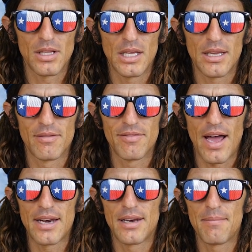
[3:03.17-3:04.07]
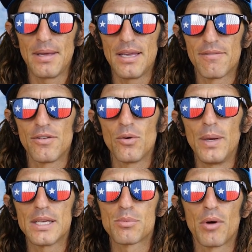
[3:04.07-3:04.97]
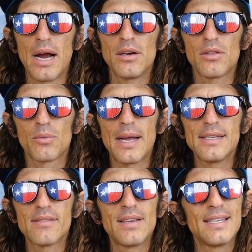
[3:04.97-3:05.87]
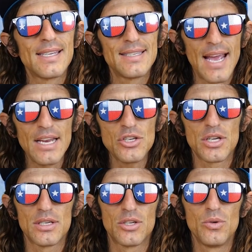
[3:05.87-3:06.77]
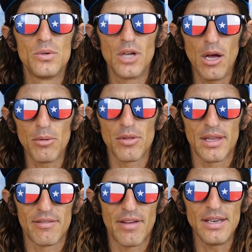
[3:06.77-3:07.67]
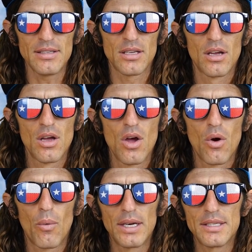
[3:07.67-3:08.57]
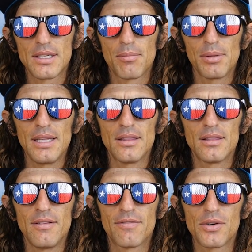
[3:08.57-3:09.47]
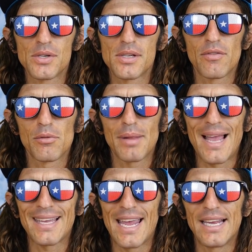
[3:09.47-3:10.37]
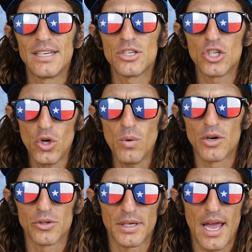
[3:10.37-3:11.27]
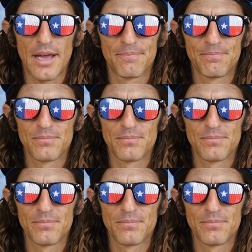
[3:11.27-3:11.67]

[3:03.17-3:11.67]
He confided in me a few weeks prior to the race of his intention to double the event, wanting to complete the first ever Black Canyon 200K.